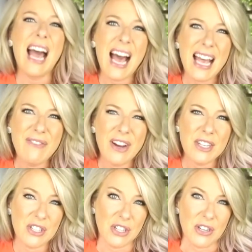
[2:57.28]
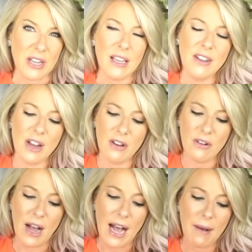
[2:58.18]
Not very sturdy. You know,
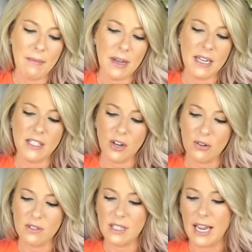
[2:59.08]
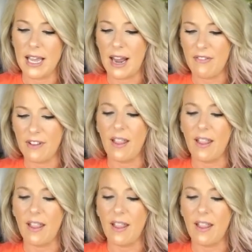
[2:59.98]
I'm an adult and I